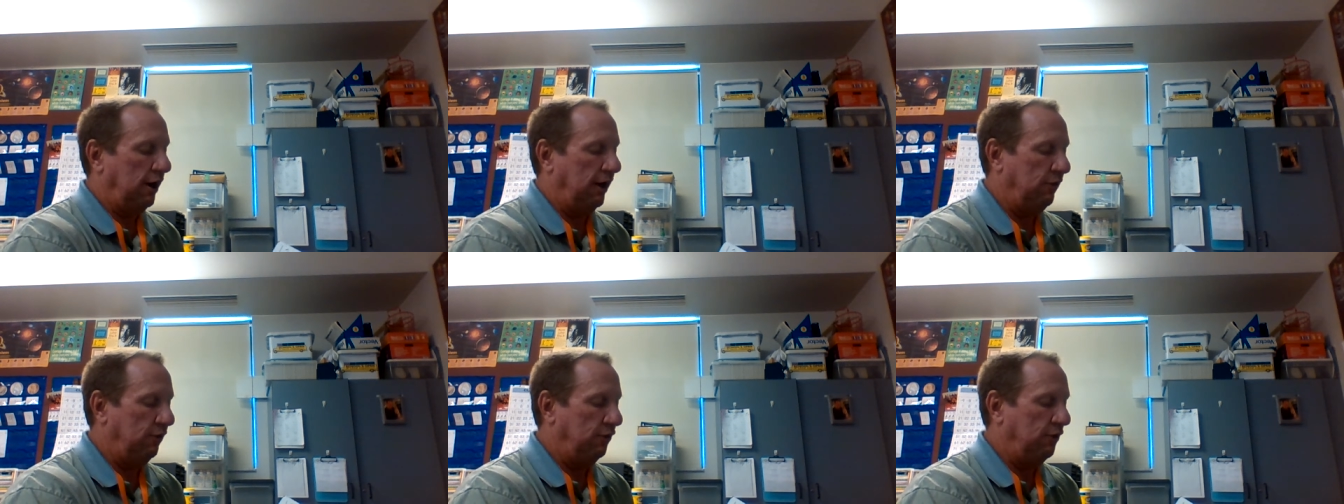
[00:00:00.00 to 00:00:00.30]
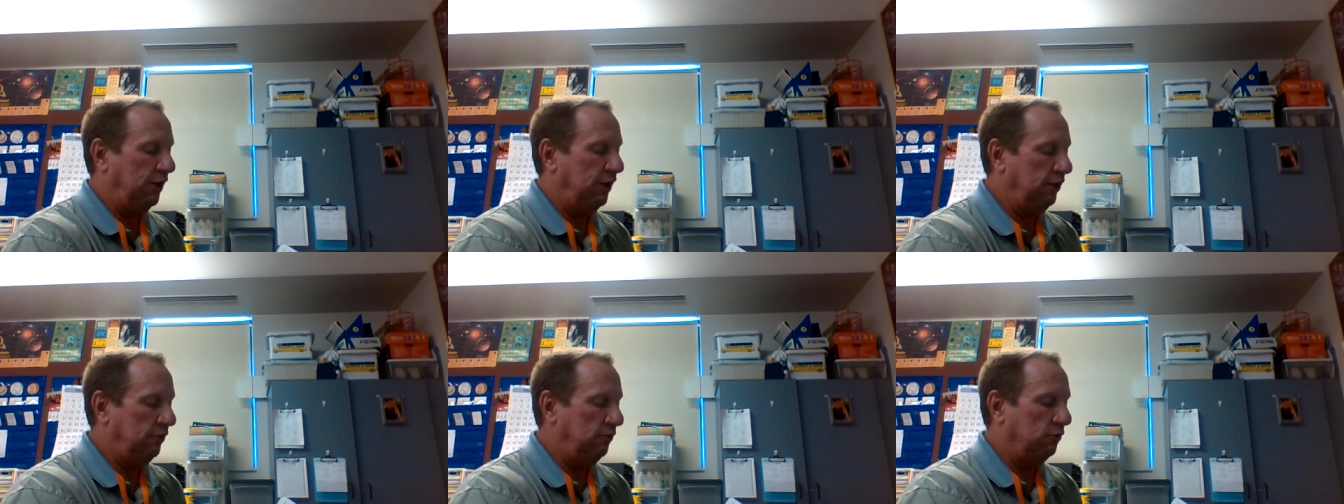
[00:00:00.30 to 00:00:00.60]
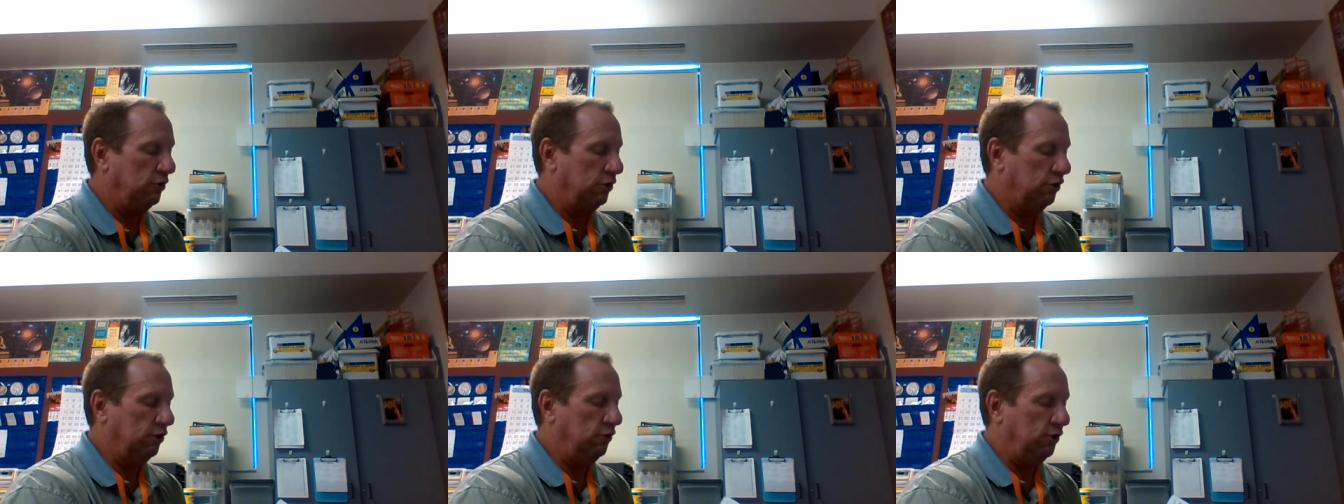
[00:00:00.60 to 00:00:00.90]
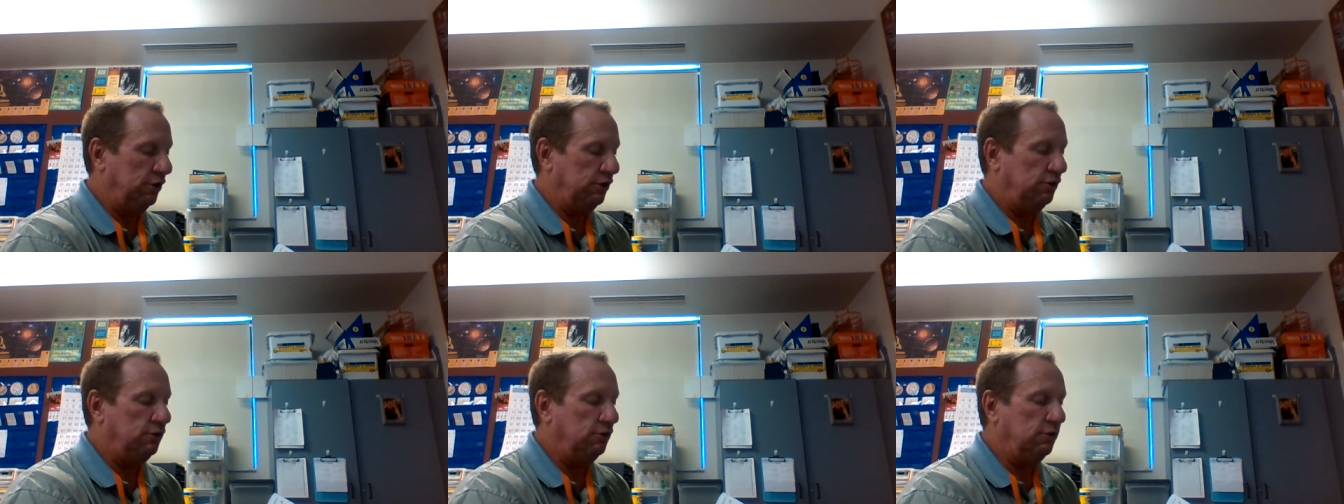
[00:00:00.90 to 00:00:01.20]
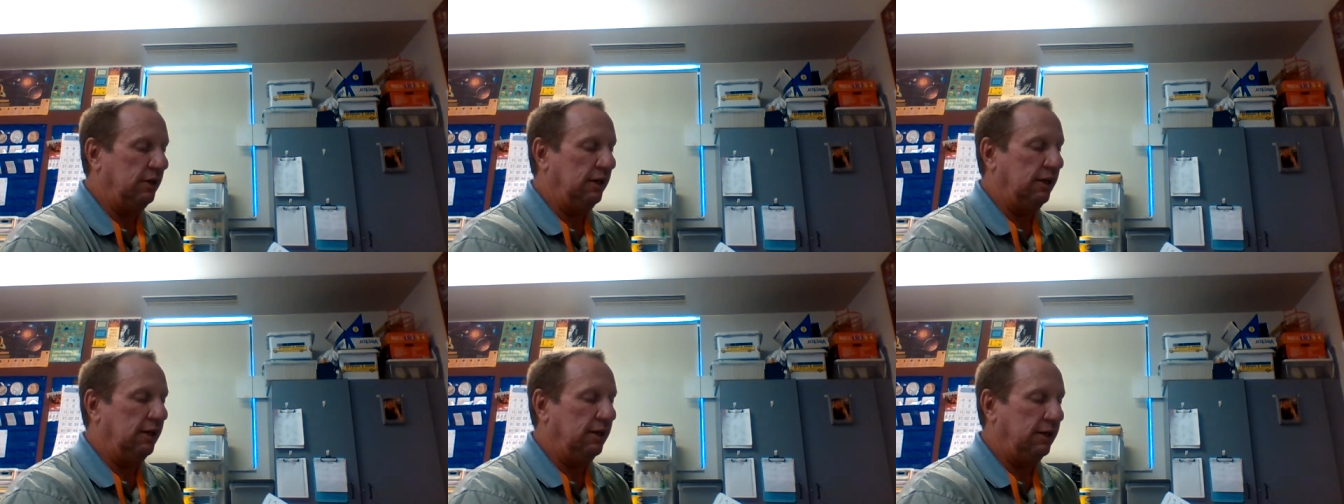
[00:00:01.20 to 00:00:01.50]
And then we're going to
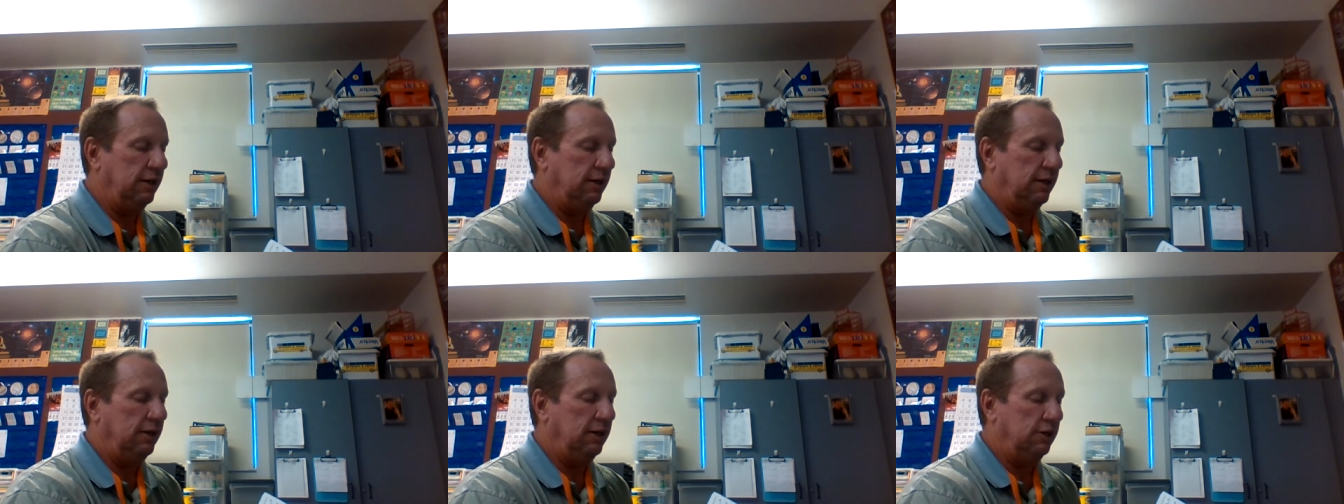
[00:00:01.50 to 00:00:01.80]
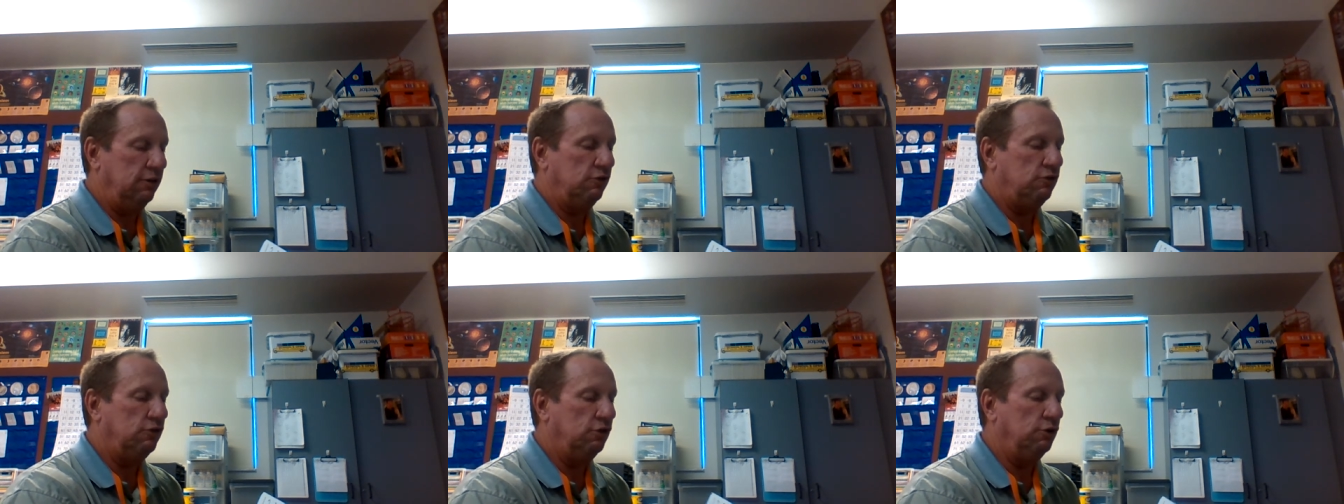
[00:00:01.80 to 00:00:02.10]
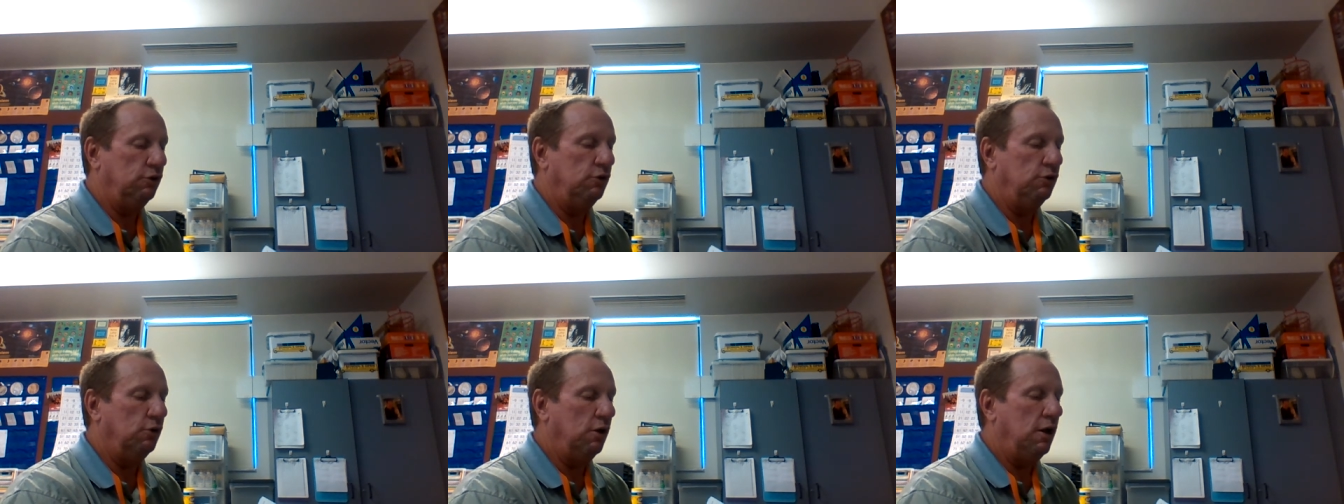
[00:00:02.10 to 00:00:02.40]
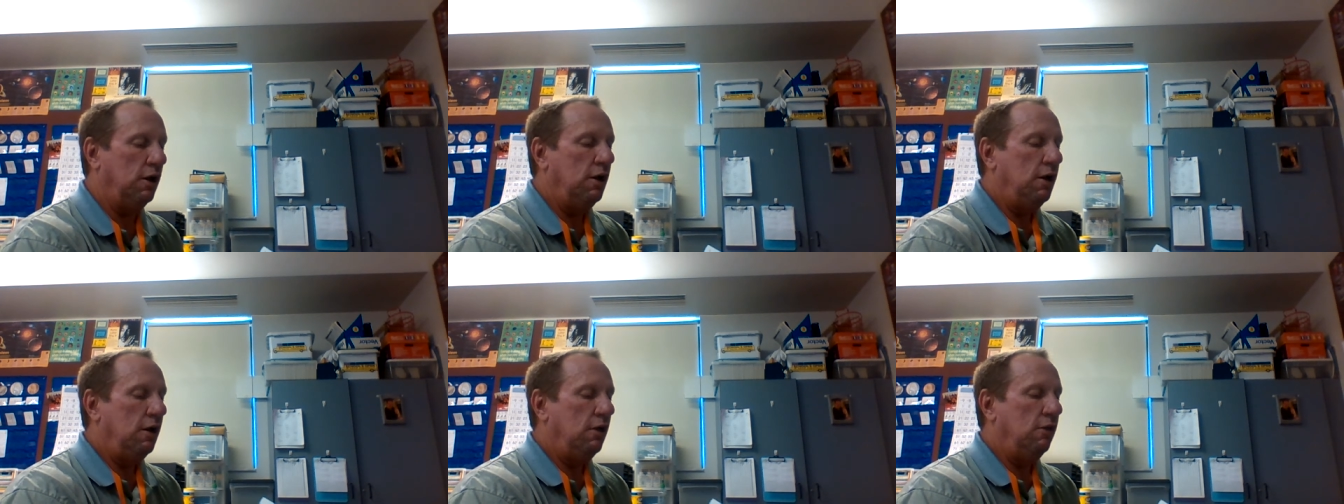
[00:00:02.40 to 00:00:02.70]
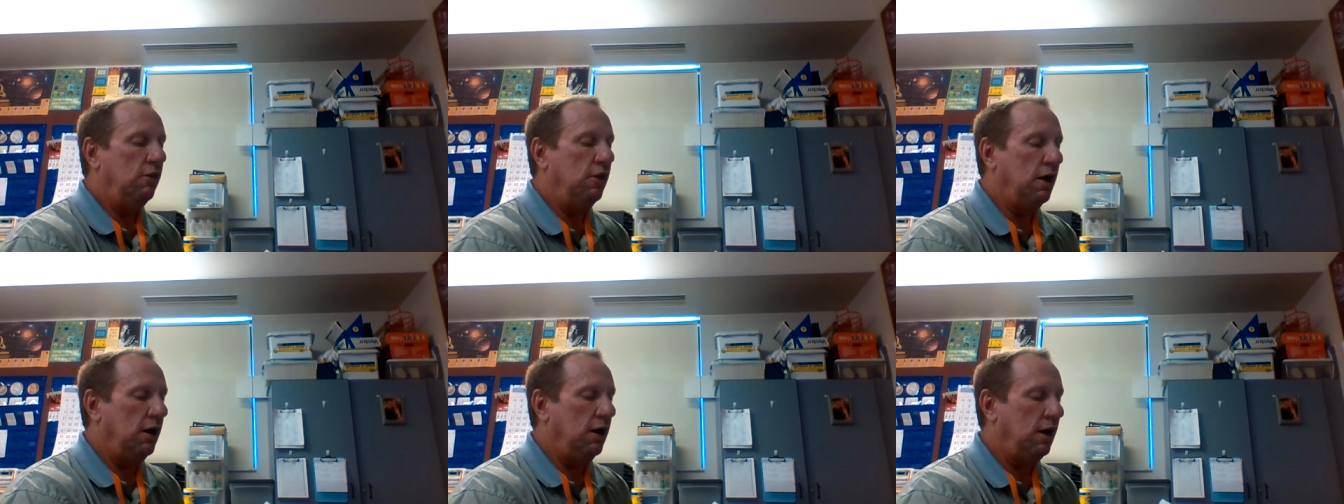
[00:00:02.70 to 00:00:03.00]
get into
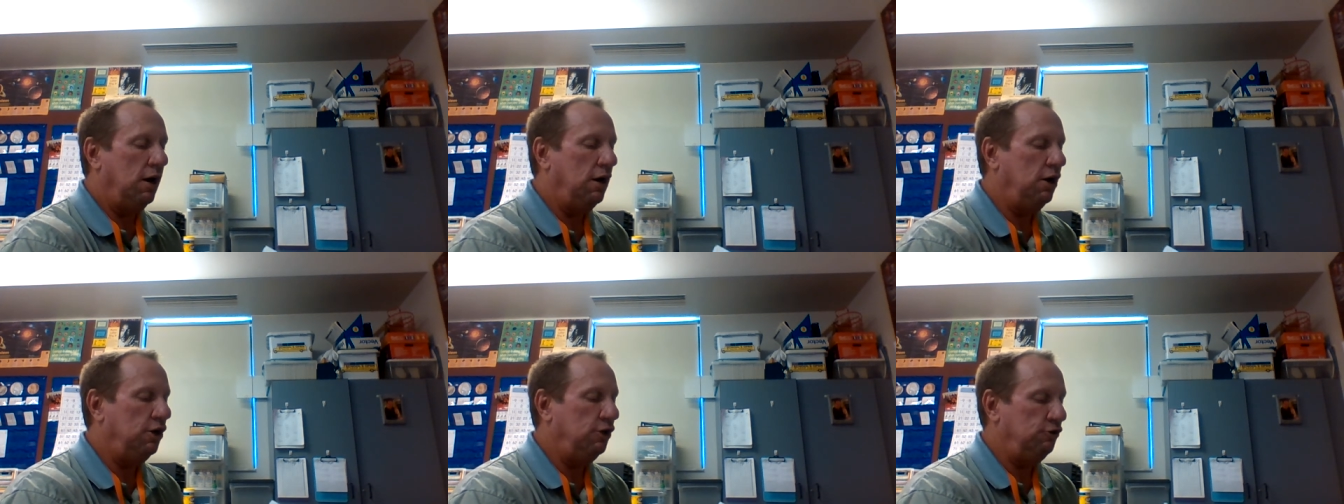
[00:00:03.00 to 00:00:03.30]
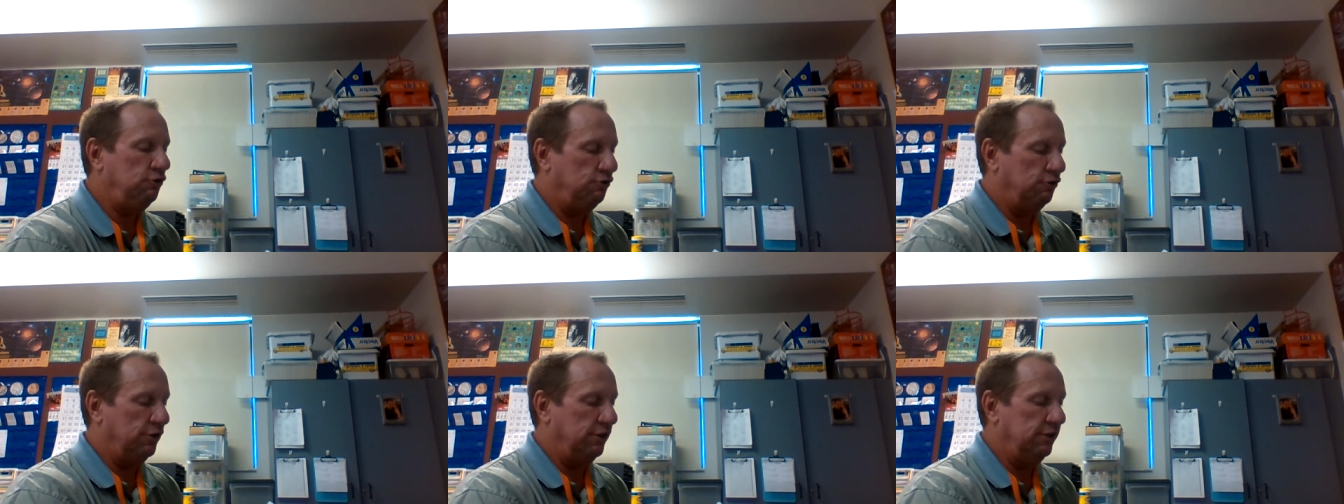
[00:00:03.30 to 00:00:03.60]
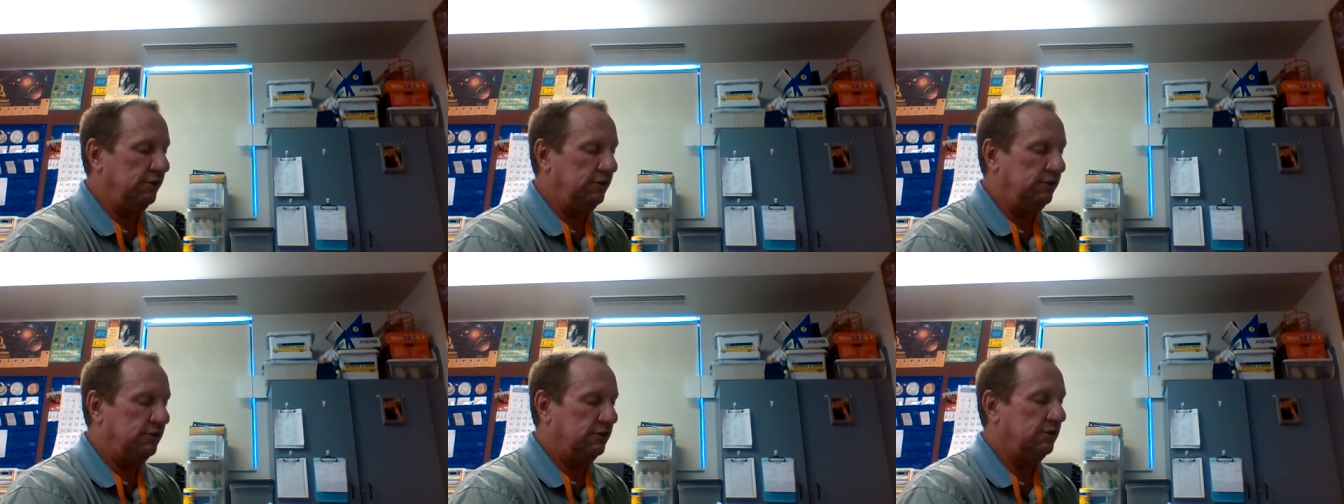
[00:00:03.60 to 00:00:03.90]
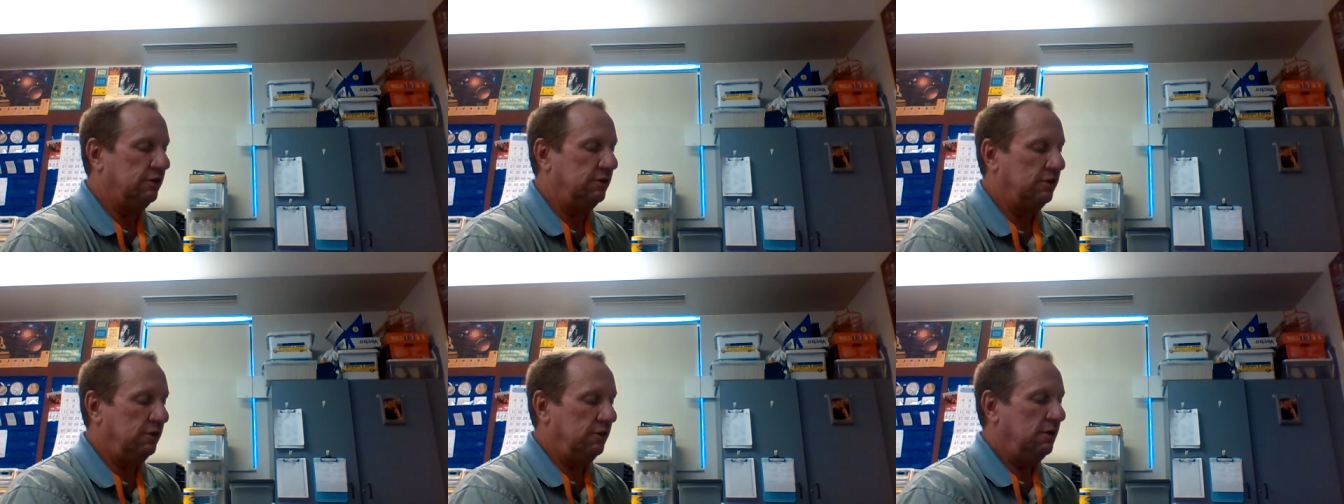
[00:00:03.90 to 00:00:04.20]
the hundreds.